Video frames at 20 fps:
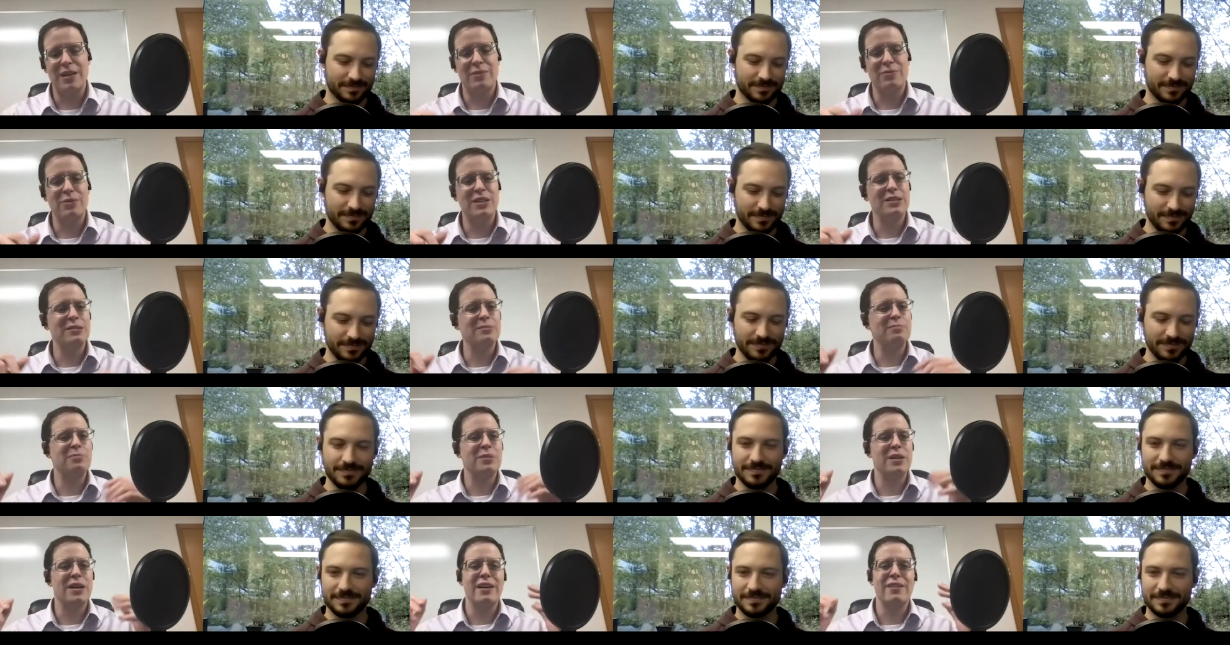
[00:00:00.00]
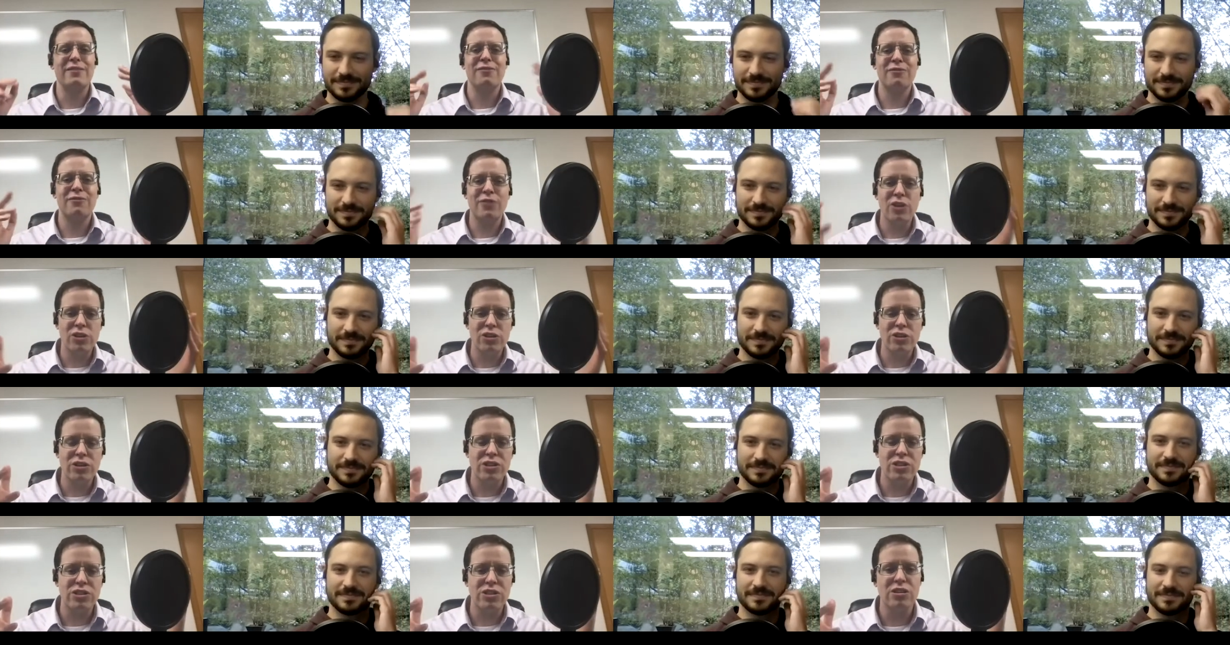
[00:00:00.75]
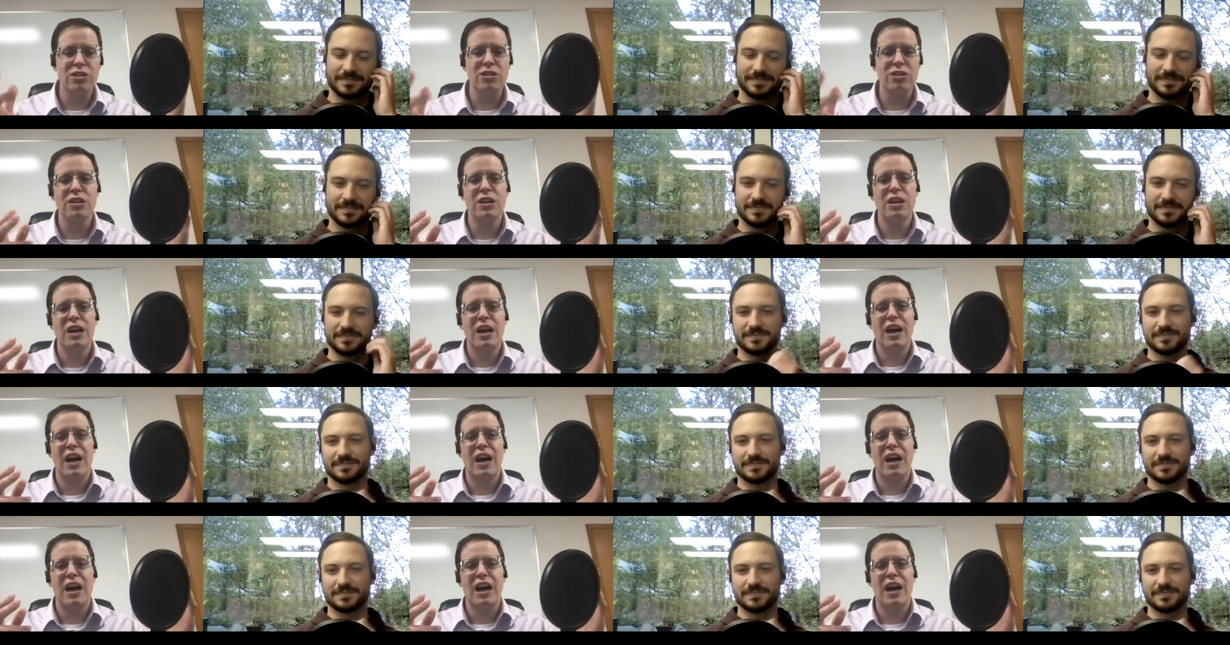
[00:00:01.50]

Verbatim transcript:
Speaker 1: We could buy furniture.